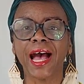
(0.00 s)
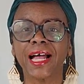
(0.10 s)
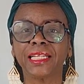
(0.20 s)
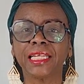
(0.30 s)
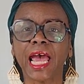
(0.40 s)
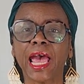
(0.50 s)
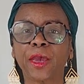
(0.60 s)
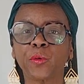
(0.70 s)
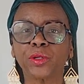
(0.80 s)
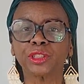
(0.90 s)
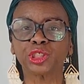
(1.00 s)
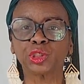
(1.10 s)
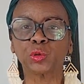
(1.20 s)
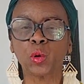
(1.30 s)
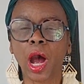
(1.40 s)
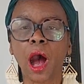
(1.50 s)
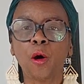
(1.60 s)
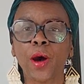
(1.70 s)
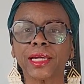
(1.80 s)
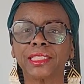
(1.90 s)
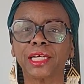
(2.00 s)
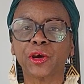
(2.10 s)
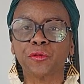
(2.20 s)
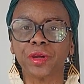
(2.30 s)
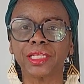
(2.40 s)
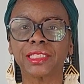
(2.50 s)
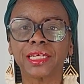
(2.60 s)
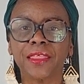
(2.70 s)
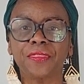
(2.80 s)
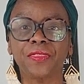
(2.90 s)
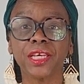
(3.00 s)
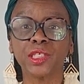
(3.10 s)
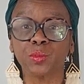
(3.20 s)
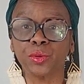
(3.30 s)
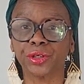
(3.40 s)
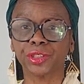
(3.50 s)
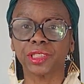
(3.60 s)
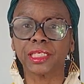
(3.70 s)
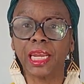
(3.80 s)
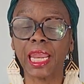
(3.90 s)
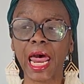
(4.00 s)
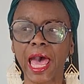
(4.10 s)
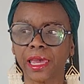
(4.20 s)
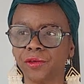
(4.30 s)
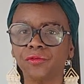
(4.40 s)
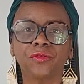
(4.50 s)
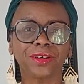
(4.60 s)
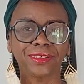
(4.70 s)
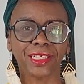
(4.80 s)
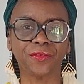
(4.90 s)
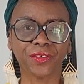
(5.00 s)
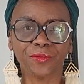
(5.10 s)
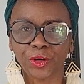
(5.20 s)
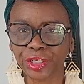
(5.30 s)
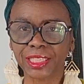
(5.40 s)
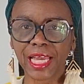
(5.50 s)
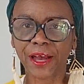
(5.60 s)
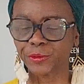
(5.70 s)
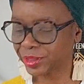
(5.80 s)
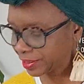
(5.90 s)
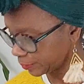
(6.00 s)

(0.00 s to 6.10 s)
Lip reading: and I will show how I decorate these birds live if it works out.